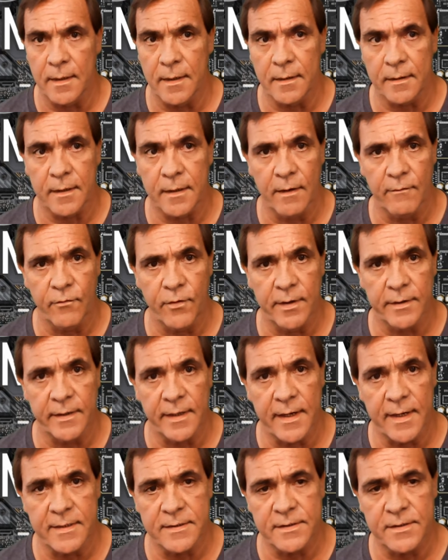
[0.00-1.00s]
covering the
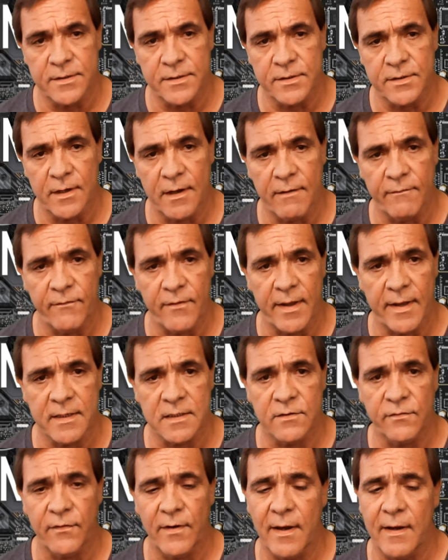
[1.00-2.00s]
Asus TUF
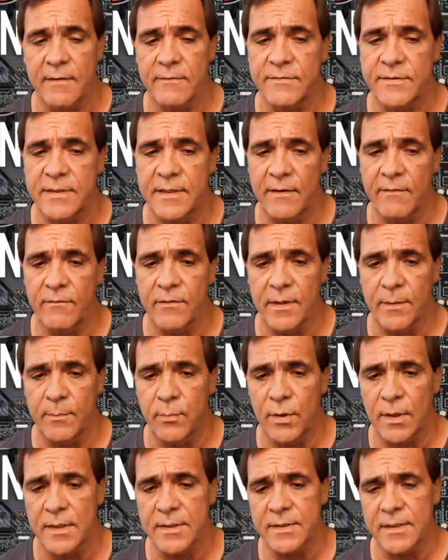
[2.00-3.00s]
X570
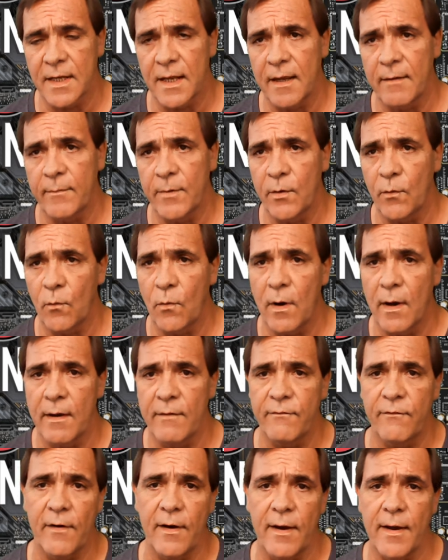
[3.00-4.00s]
Plus Gaming
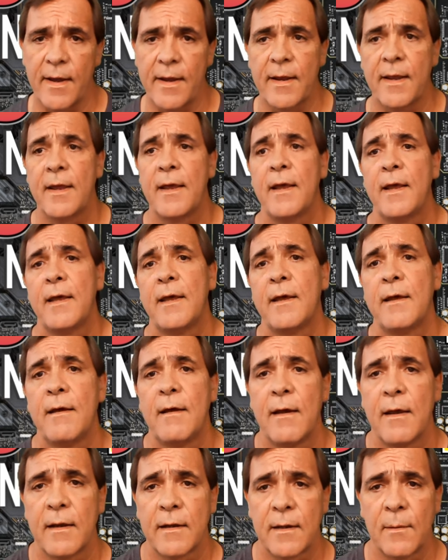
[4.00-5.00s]
Wi-Fi,
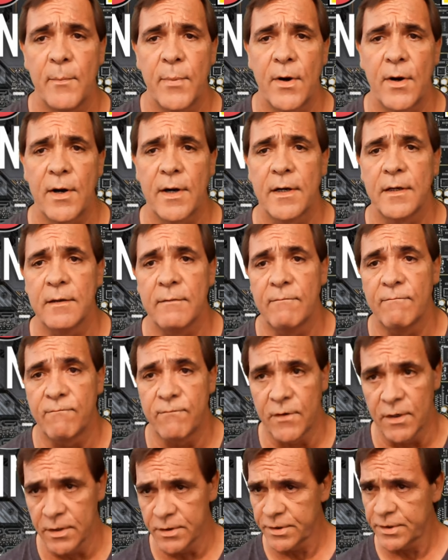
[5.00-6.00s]
comparing it
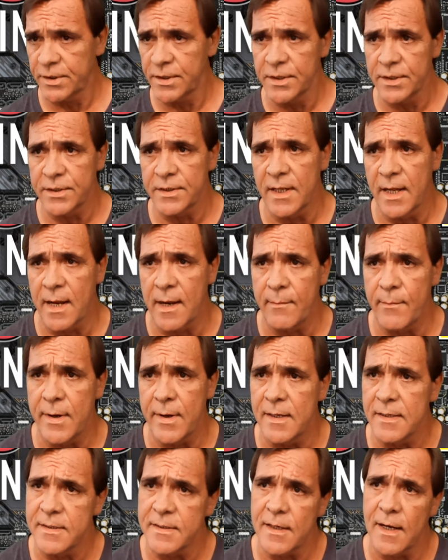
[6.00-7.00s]
versus the
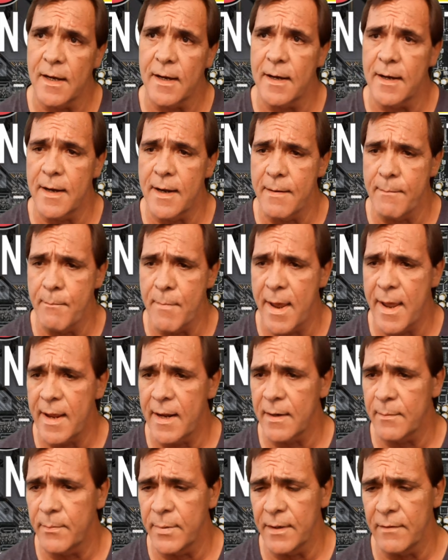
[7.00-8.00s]
MSI
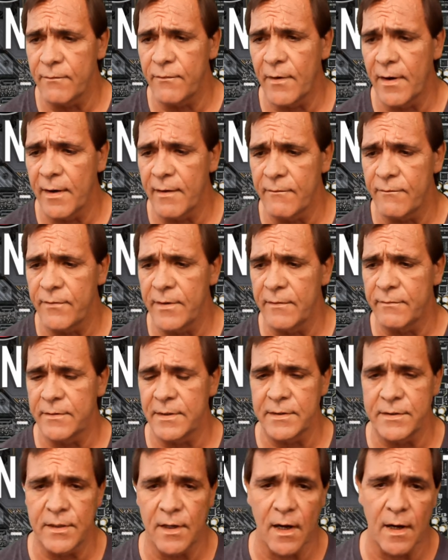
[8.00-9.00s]
MAG
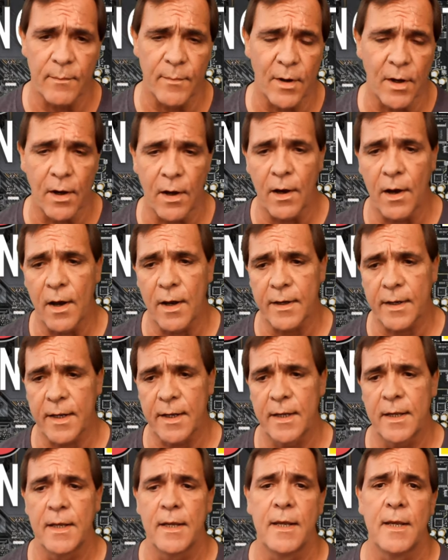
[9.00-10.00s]
B550 Tomahawk,
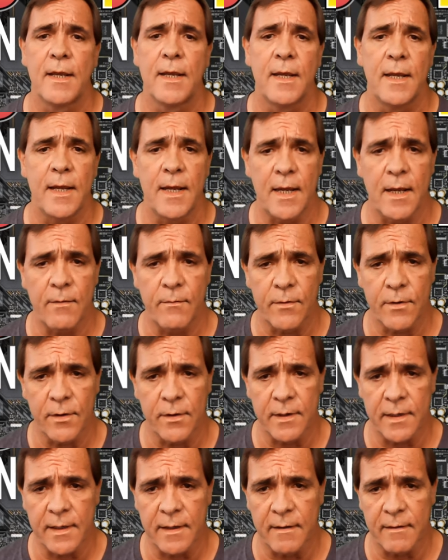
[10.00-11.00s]
and we're
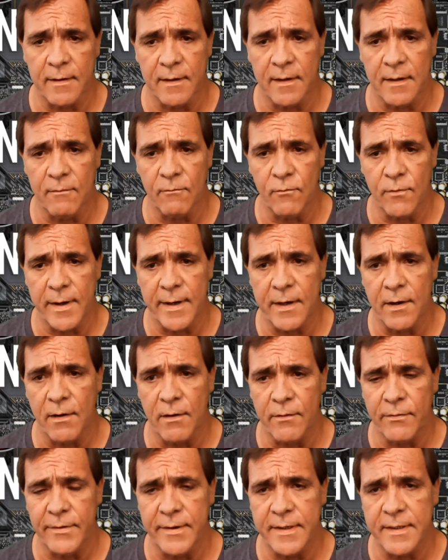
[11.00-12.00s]
going to rate
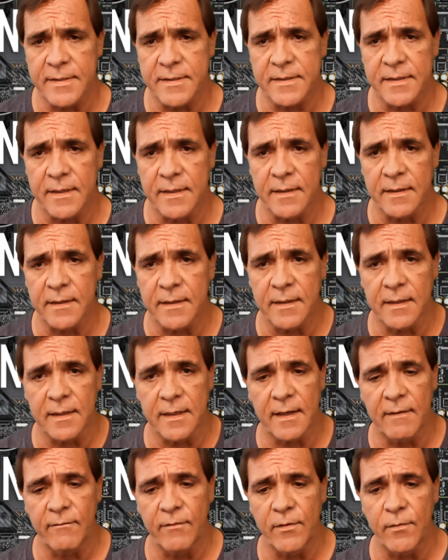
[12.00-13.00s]
all this and
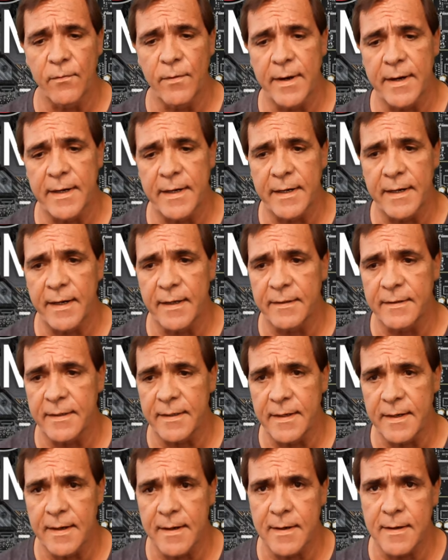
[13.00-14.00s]
give it a rating at
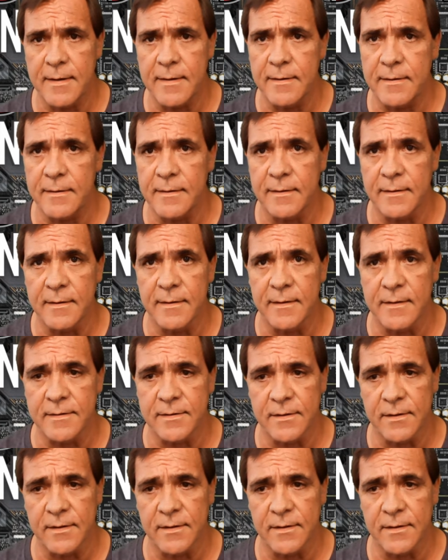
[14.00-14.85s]
the end. So